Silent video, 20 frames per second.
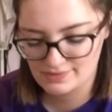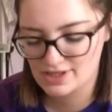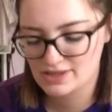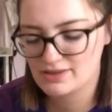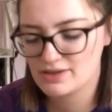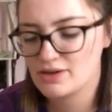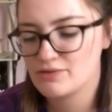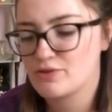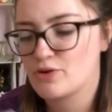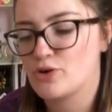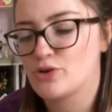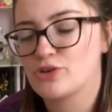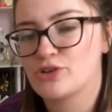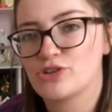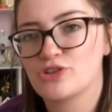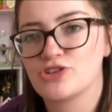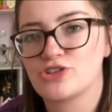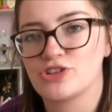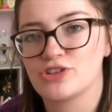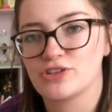And then I've got a
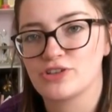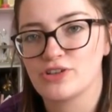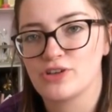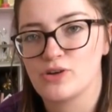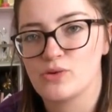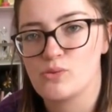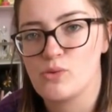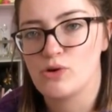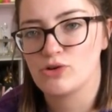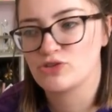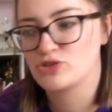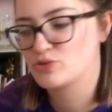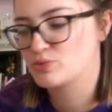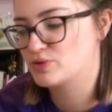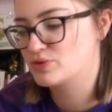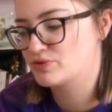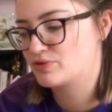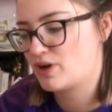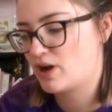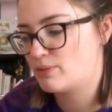cushion that a watch
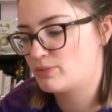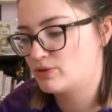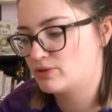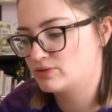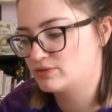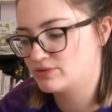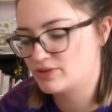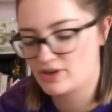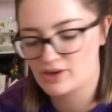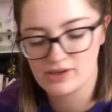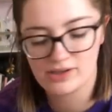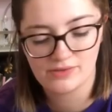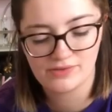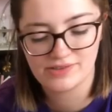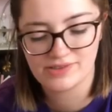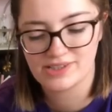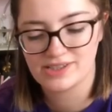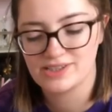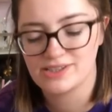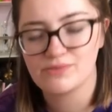would have come on that I
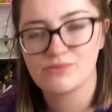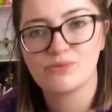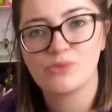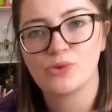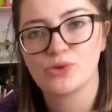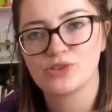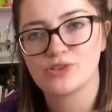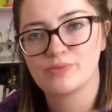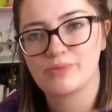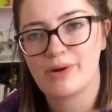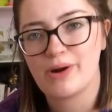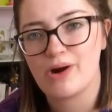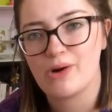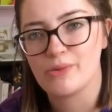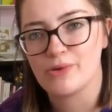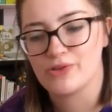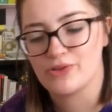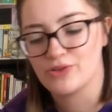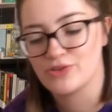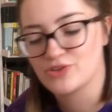obviously didn't want to part
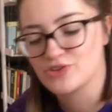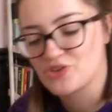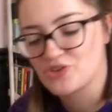with at the